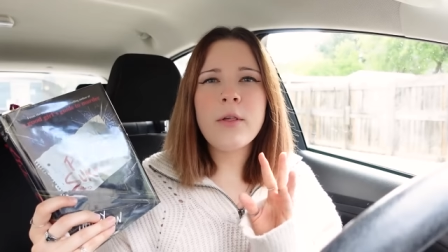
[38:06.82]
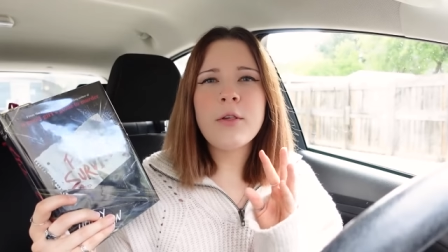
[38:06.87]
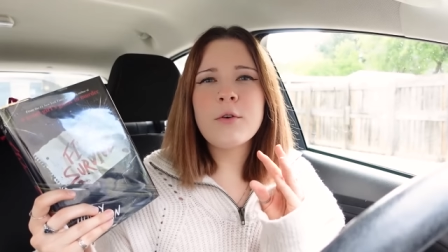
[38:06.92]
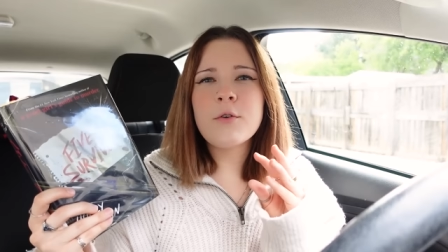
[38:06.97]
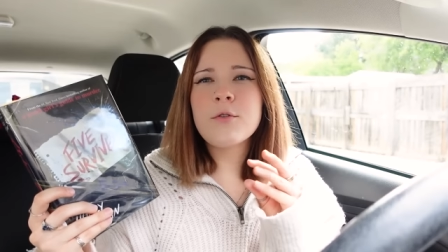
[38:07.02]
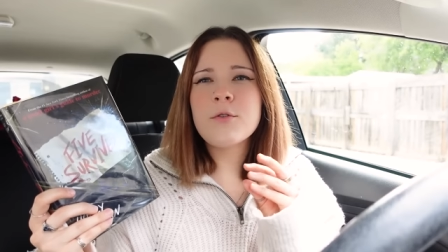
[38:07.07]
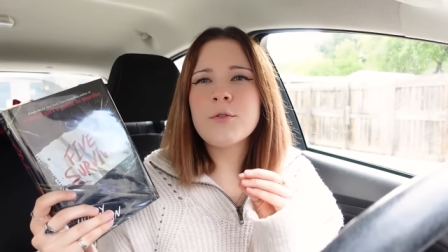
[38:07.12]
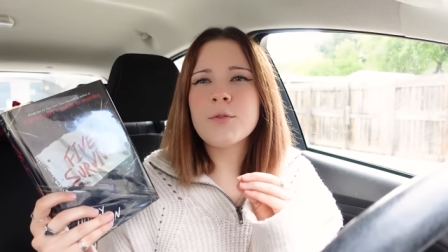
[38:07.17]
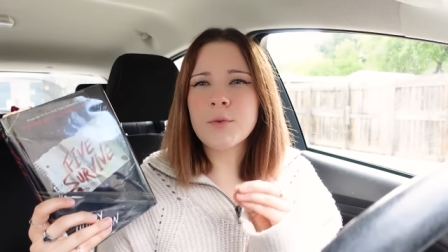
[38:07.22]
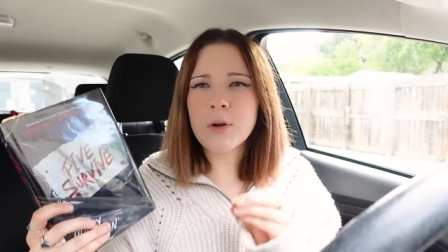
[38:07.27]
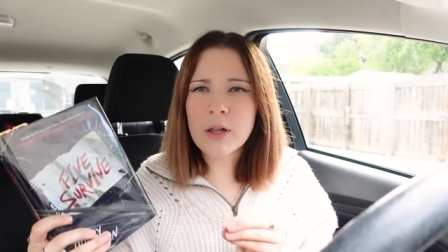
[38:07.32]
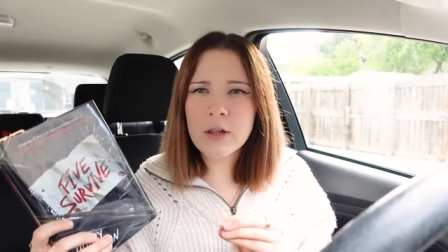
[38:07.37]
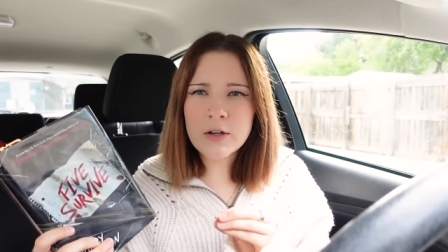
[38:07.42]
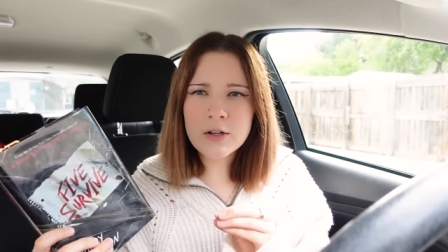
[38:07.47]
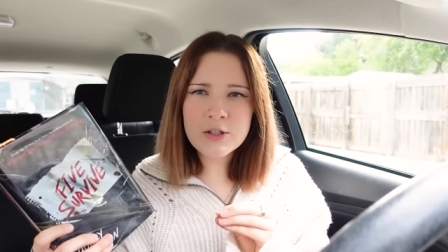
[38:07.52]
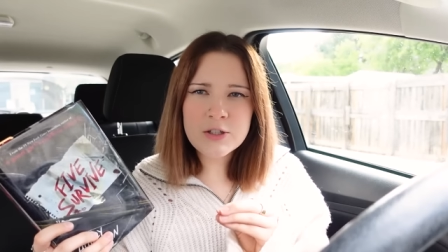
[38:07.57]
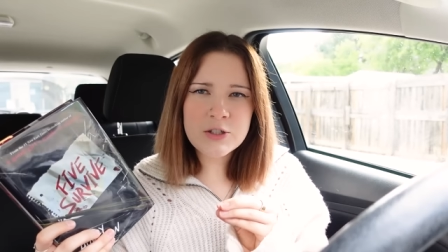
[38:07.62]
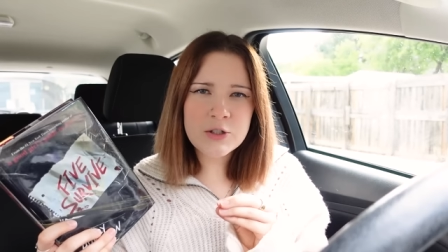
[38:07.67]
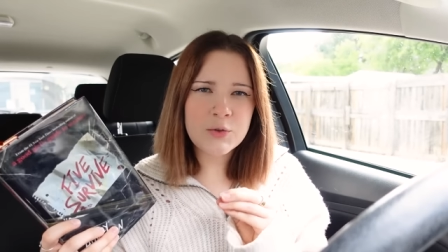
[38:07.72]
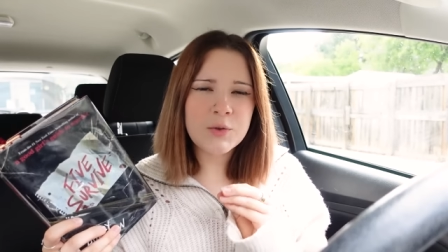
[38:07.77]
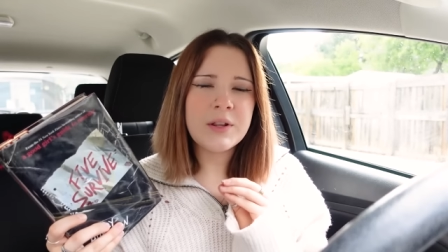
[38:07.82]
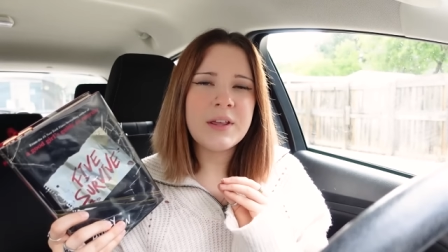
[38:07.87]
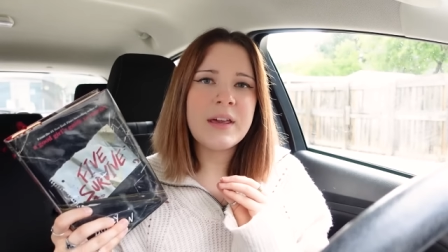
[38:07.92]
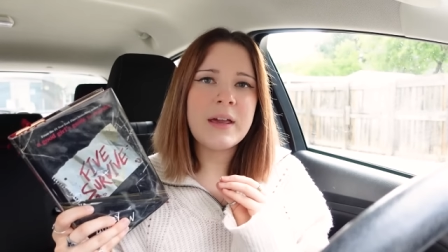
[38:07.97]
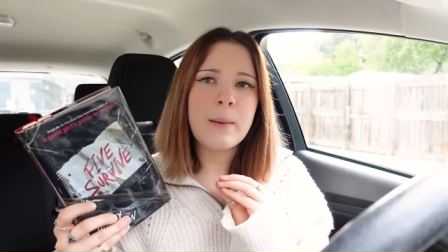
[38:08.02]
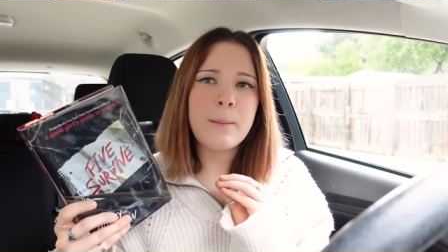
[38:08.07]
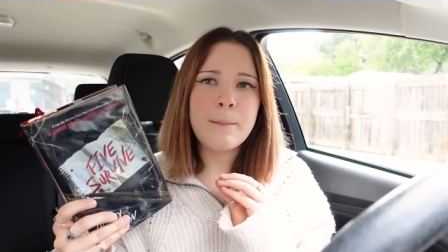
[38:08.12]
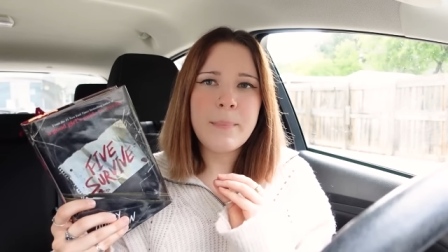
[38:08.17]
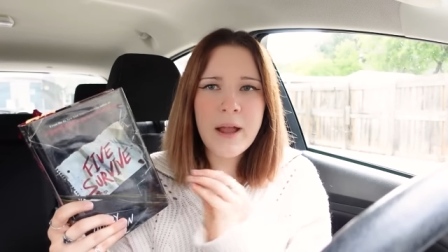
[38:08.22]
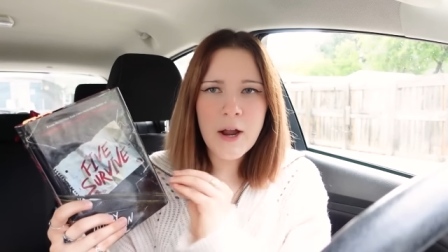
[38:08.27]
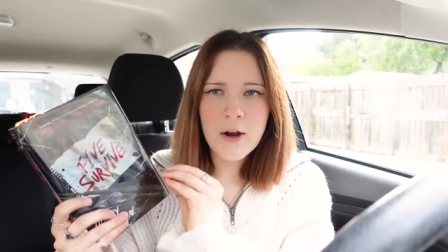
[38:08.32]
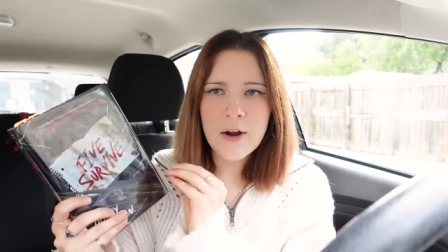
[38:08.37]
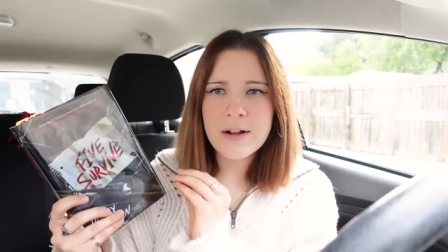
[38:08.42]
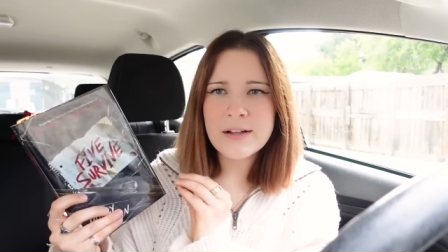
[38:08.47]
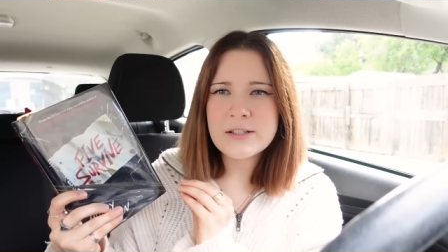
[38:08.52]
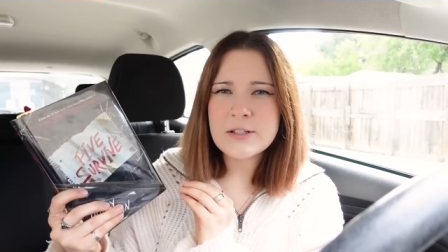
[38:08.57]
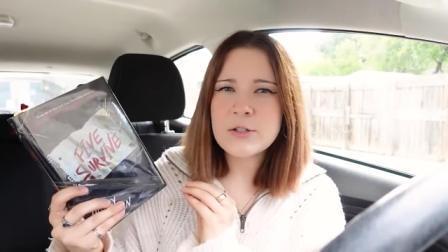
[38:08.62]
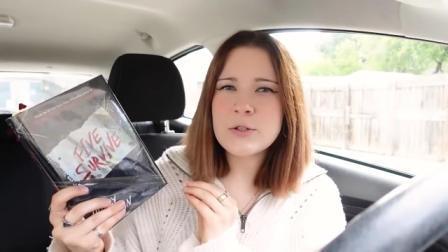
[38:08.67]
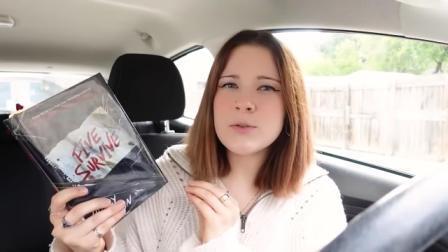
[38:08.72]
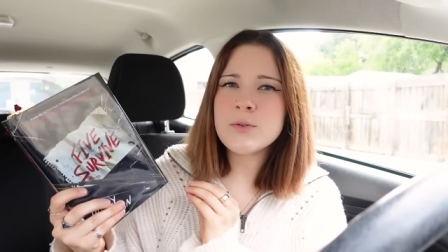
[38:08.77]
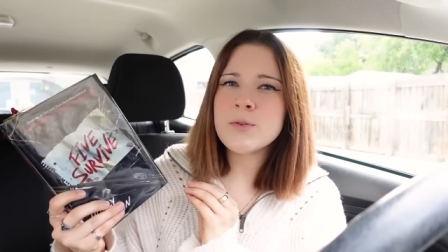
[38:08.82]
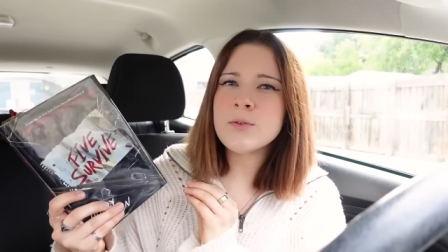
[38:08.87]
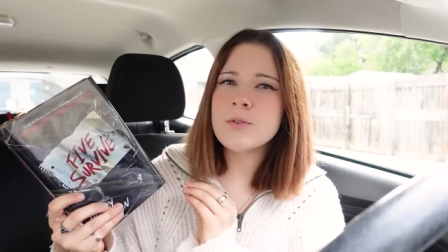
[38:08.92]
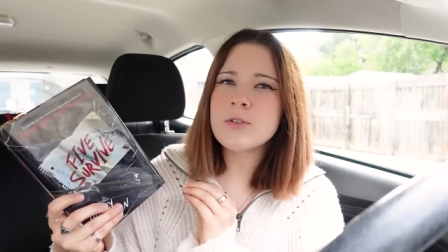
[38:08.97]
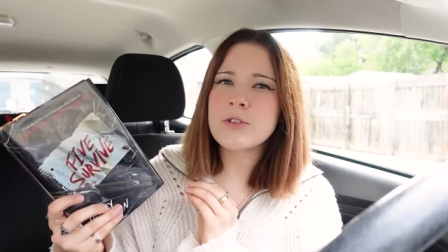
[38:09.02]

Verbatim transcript: other thrillers to really compare it to,